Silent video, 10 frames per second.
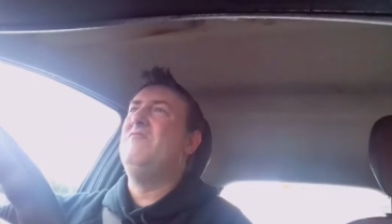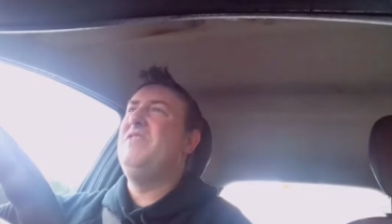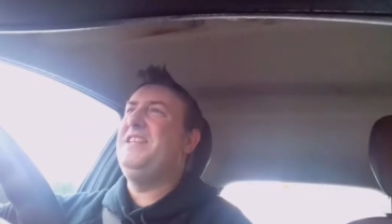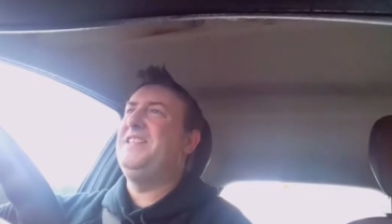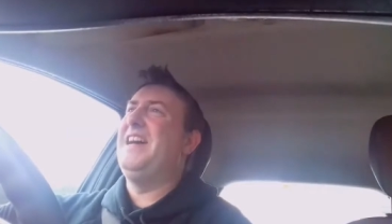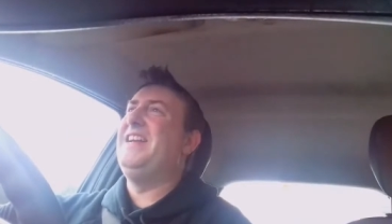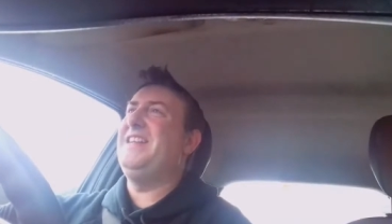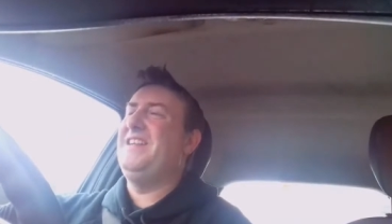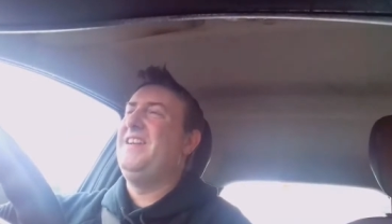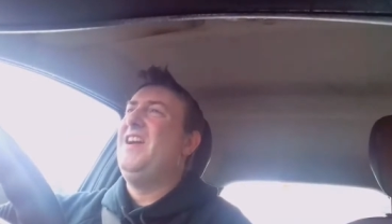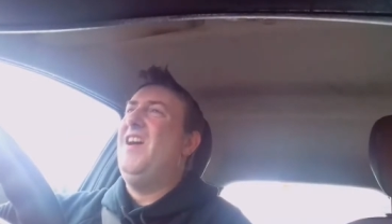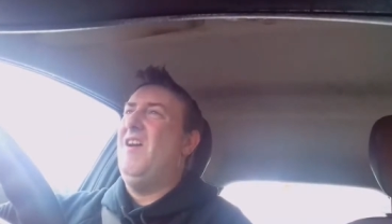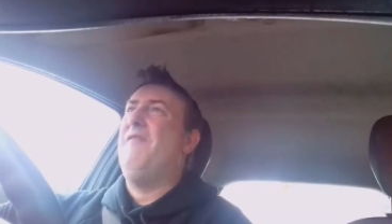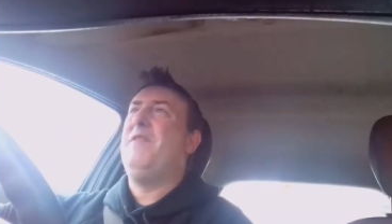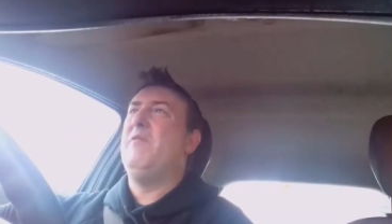a retake
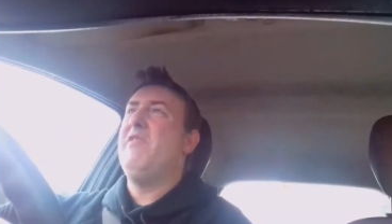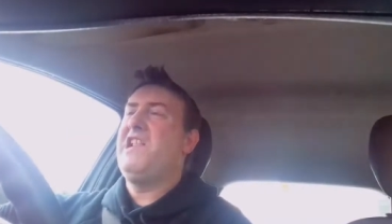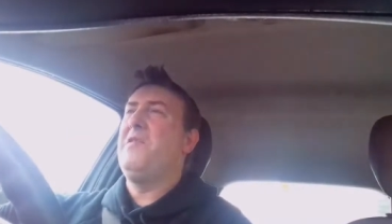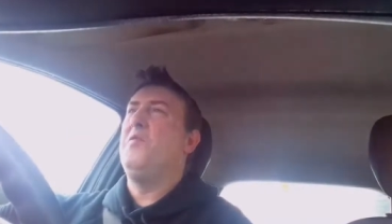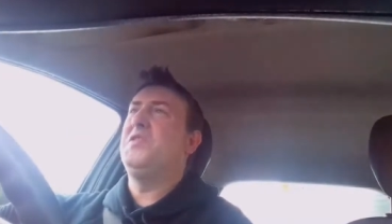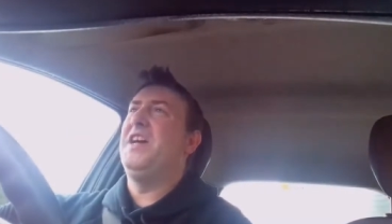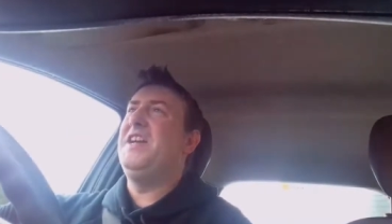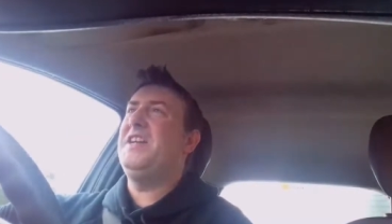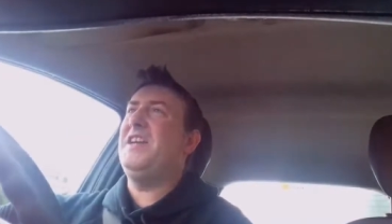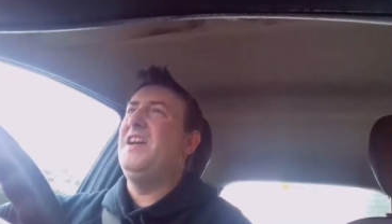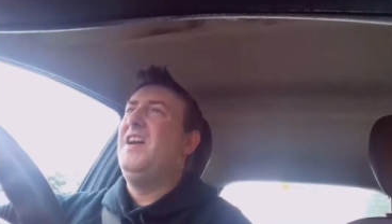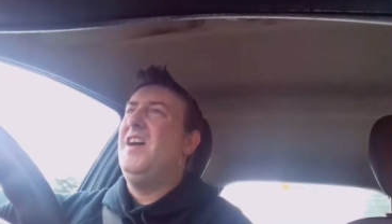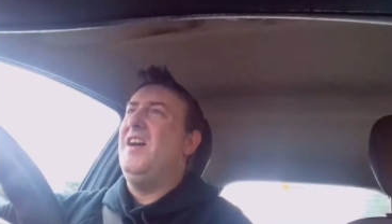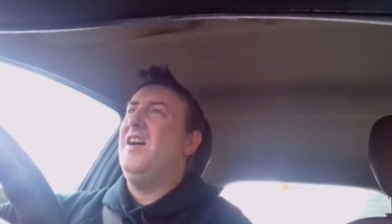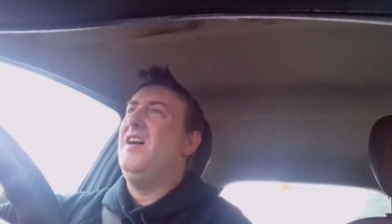of the original take,
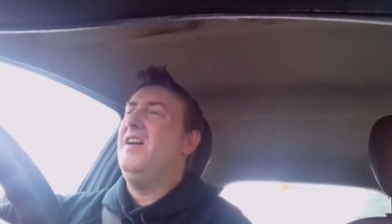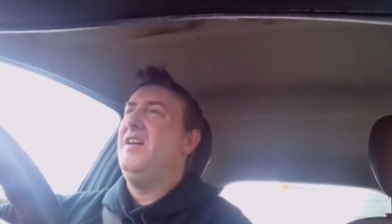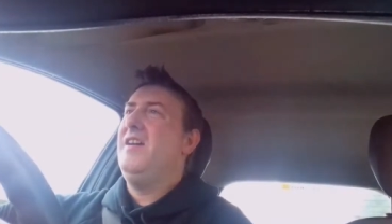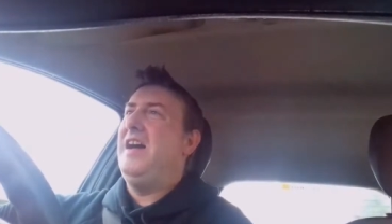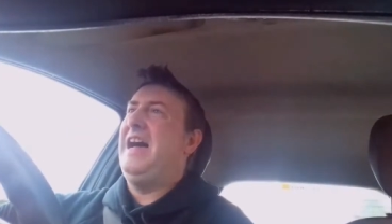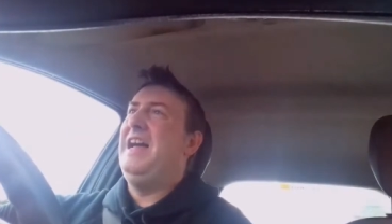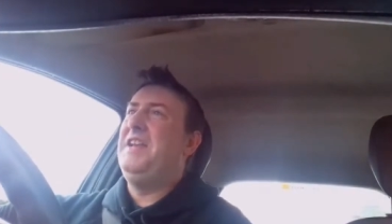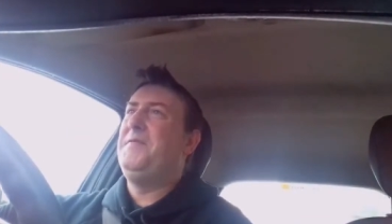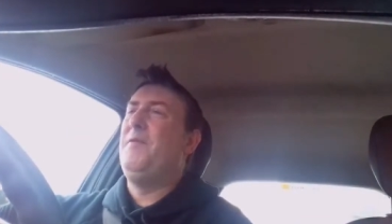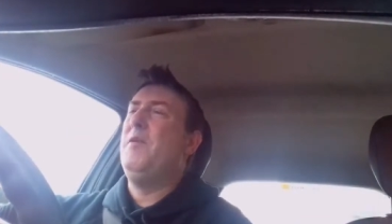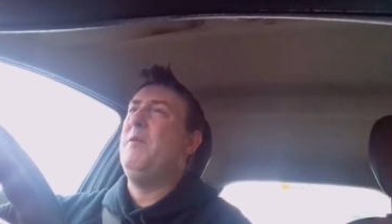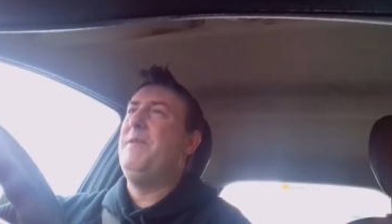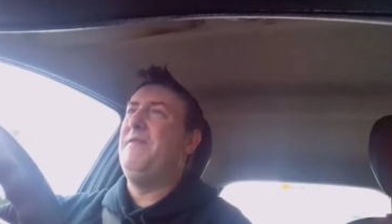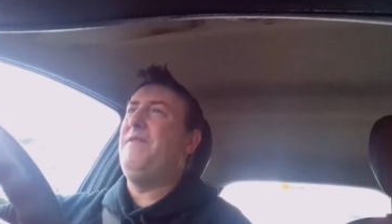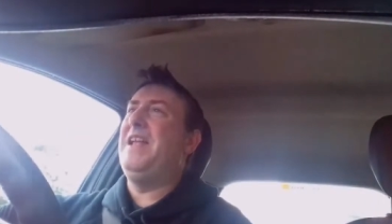uh, and through
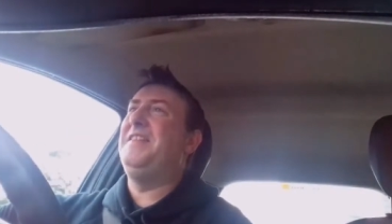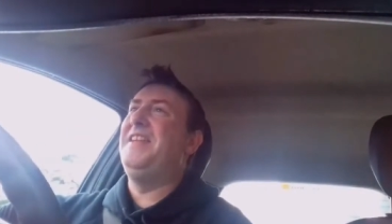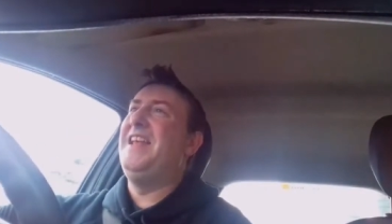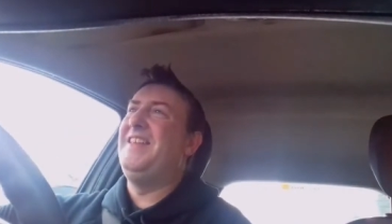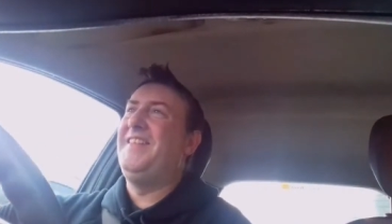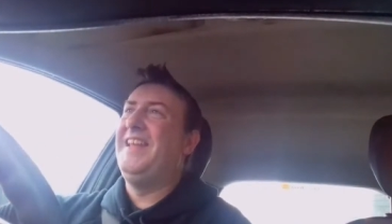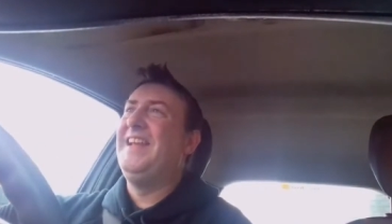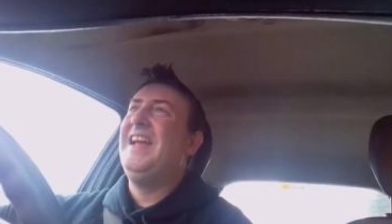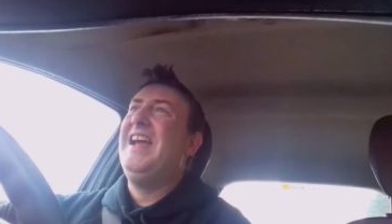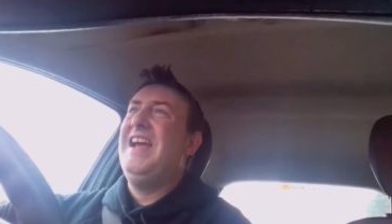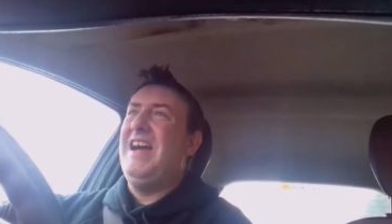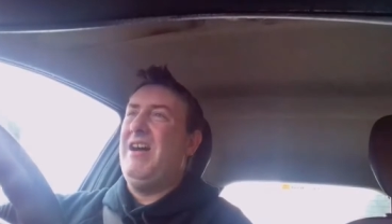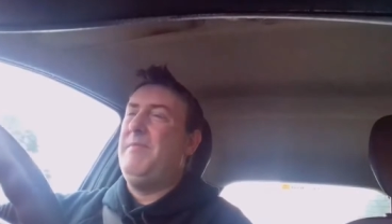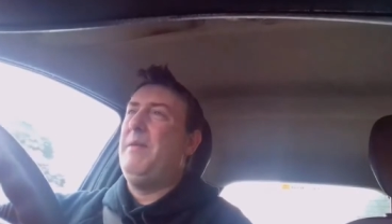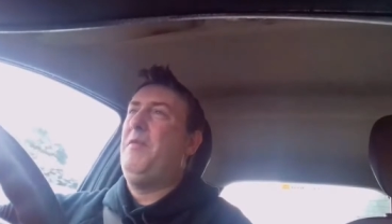a bit of fancy editing,
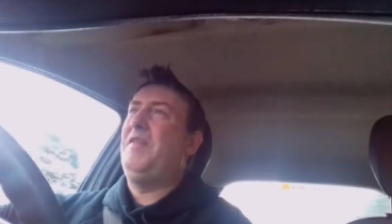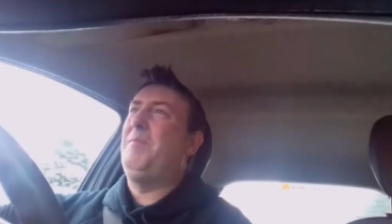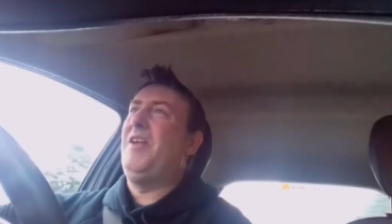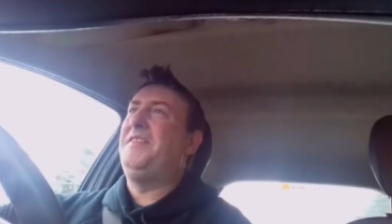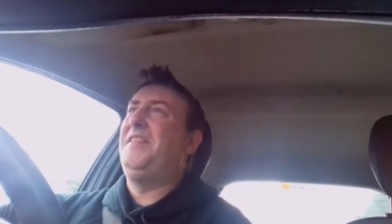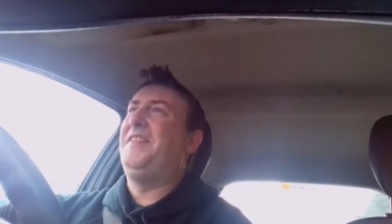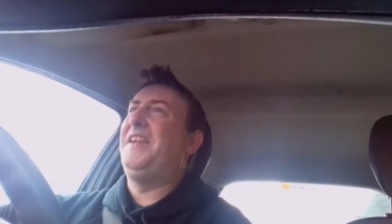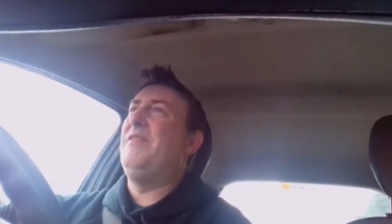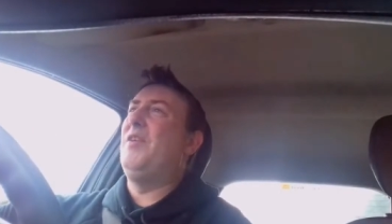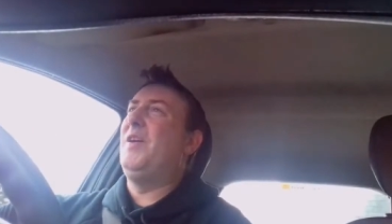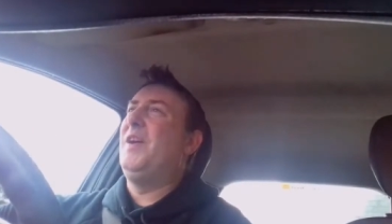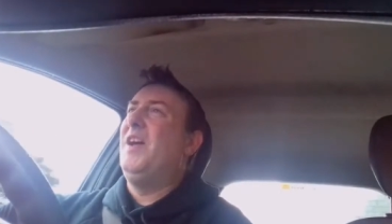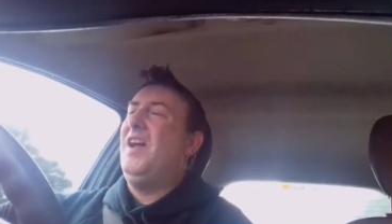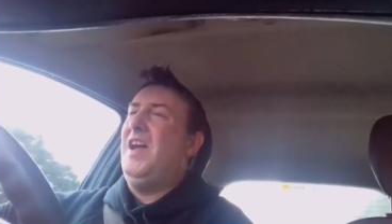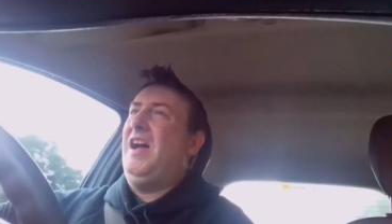I'm able to splice this together
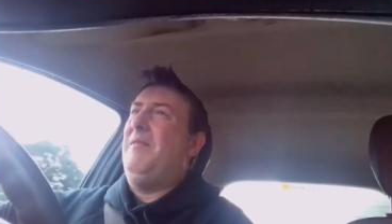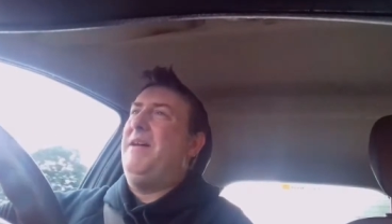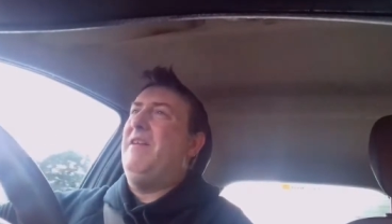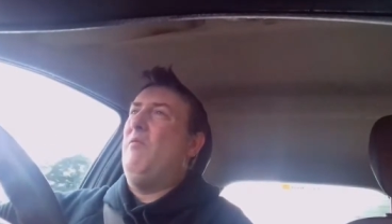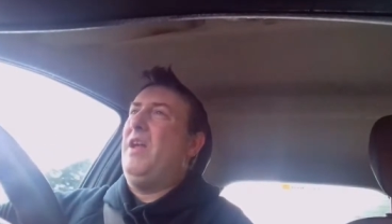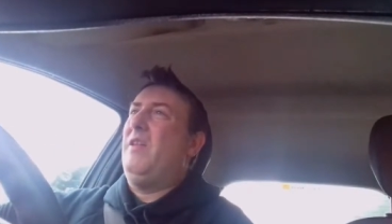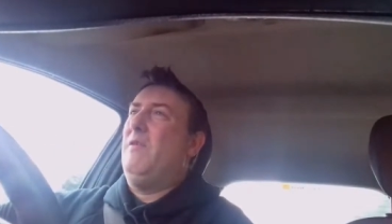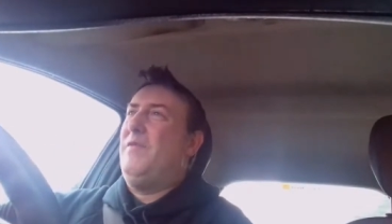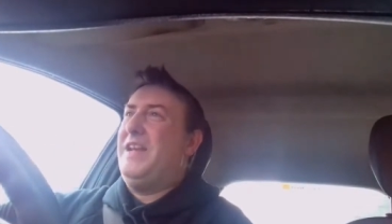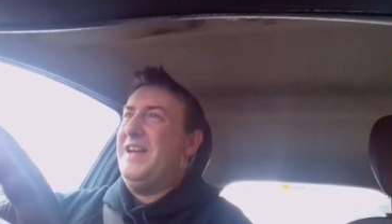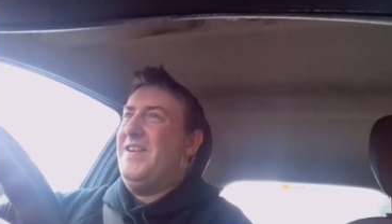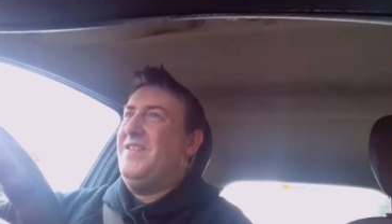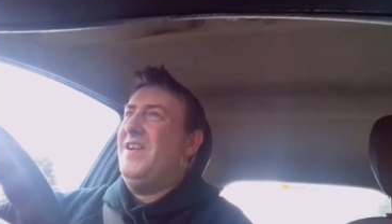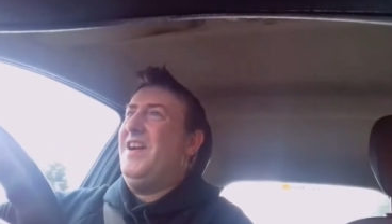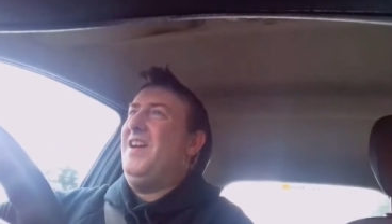and make one long video.